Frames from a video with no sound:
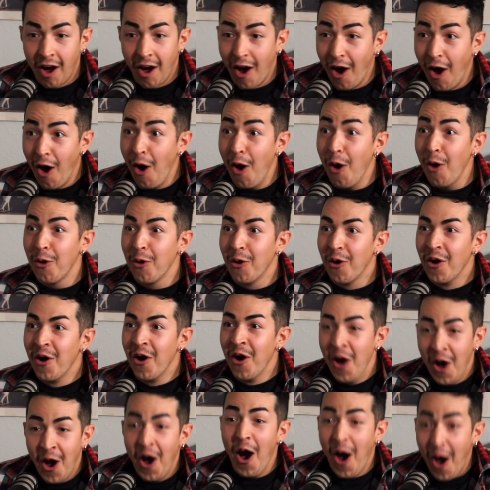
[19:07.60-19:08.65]
"Oh,
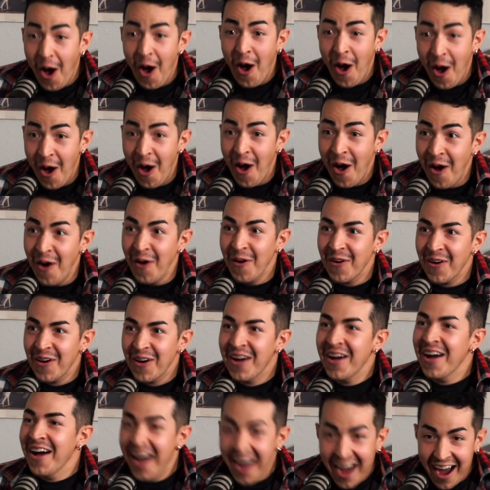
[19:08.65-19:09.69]
oh!"
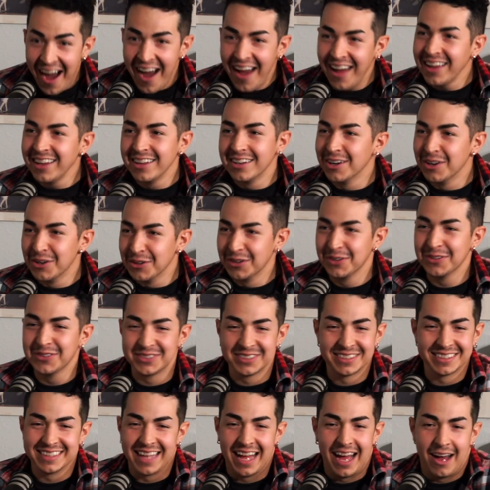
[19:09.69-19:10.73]
Ah. You know, I
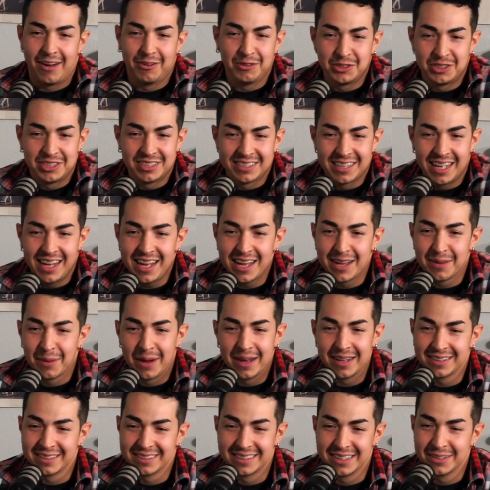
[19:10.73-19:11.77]
was I was just hype.
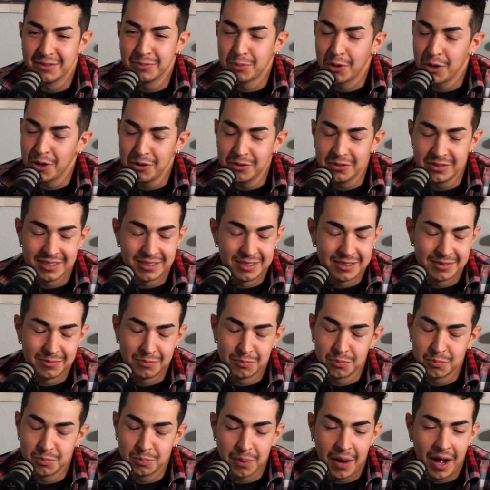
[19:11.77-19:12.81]
I it, bro, it was
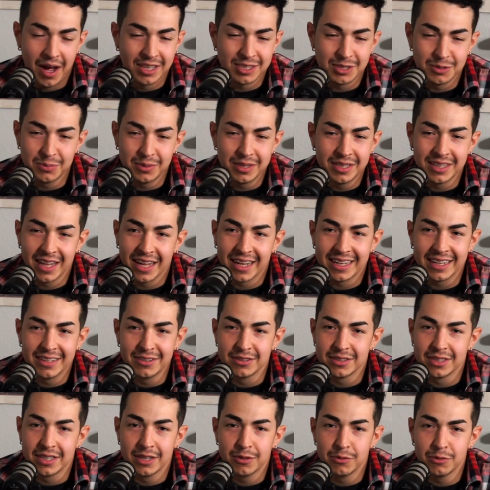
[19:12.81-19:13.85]
possibly like
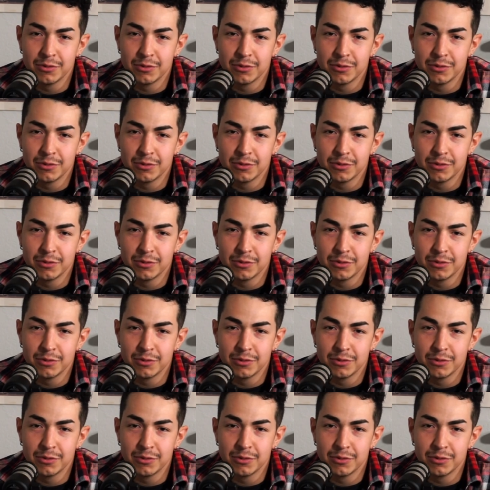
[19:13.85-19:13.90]
it. It